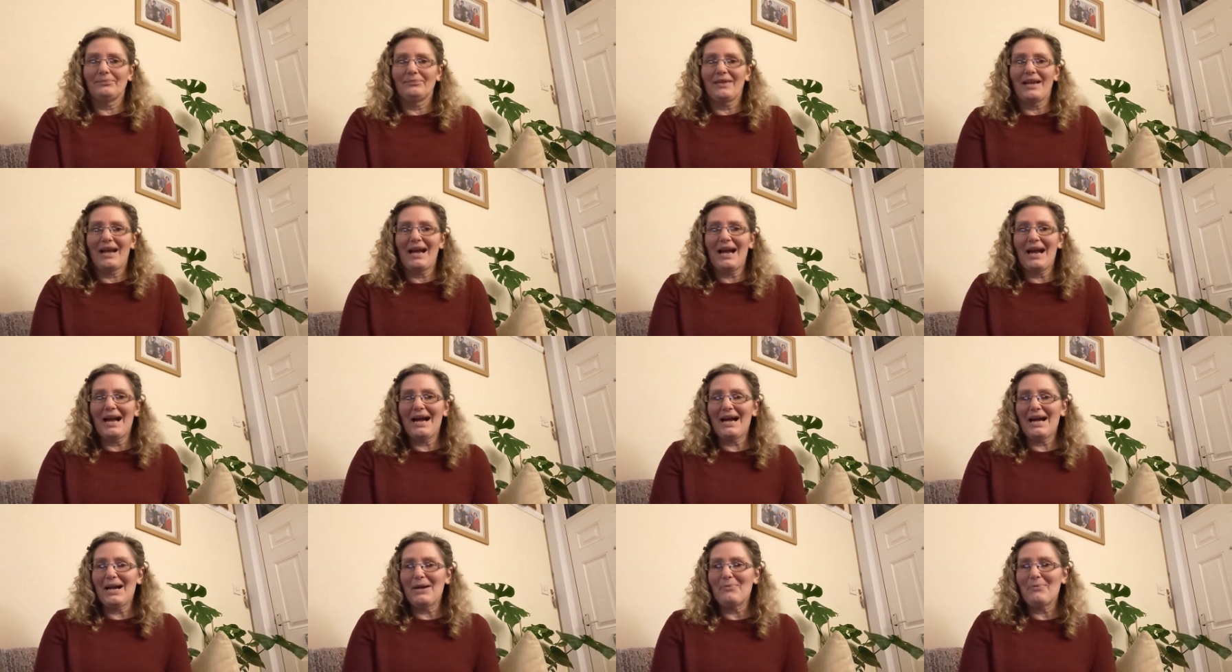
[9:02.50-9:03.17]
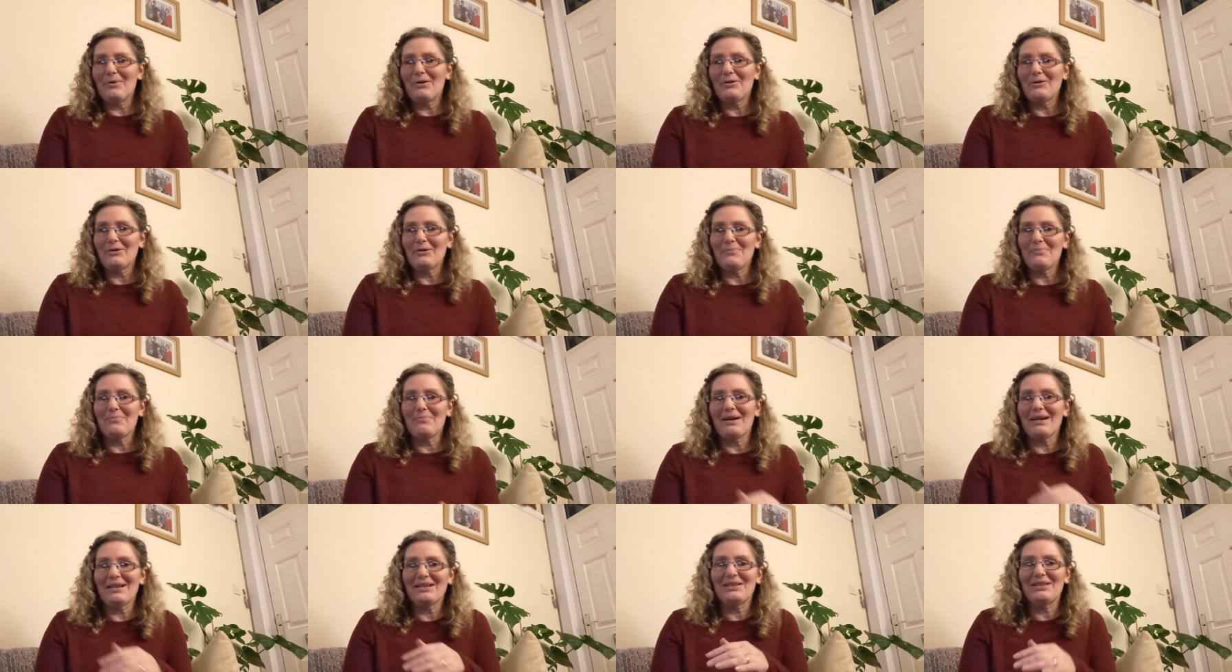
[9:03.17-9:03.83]
Hi, welcome
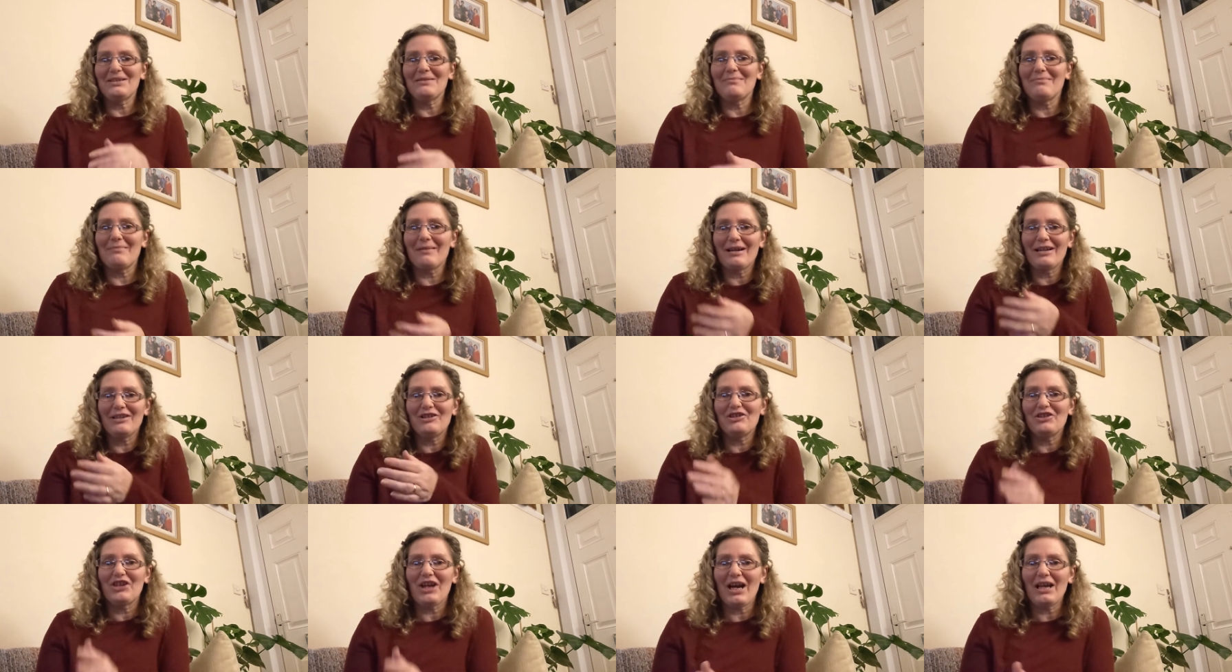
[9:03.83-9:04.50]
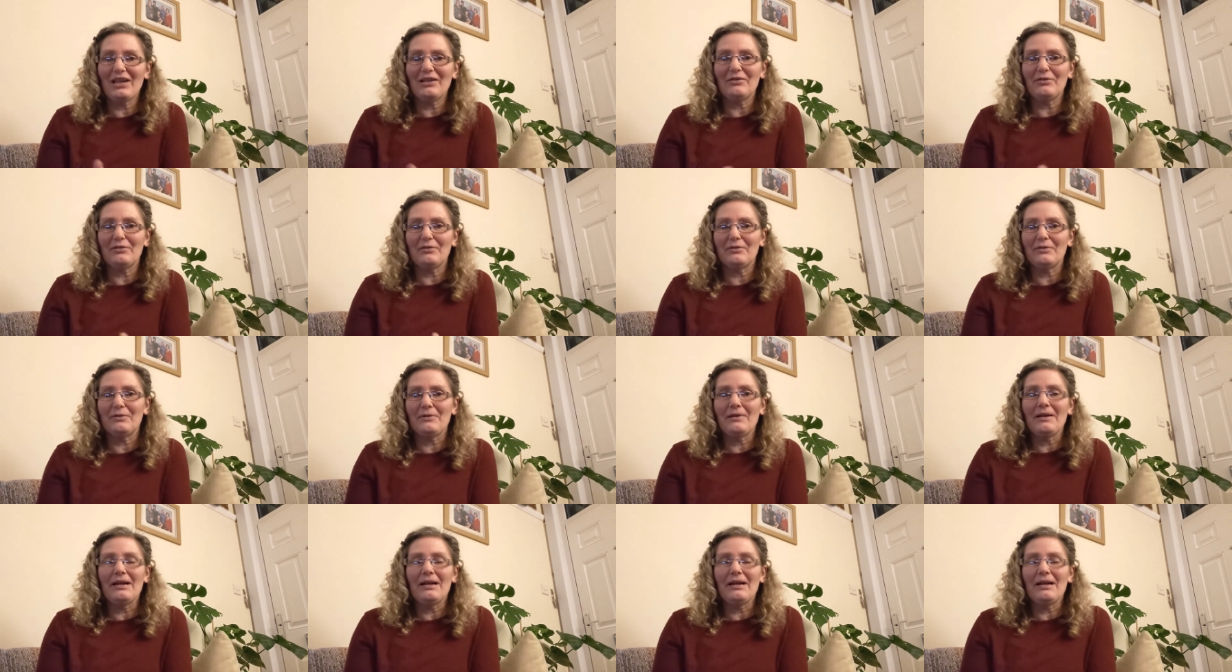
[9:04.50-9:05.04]
back to my channel.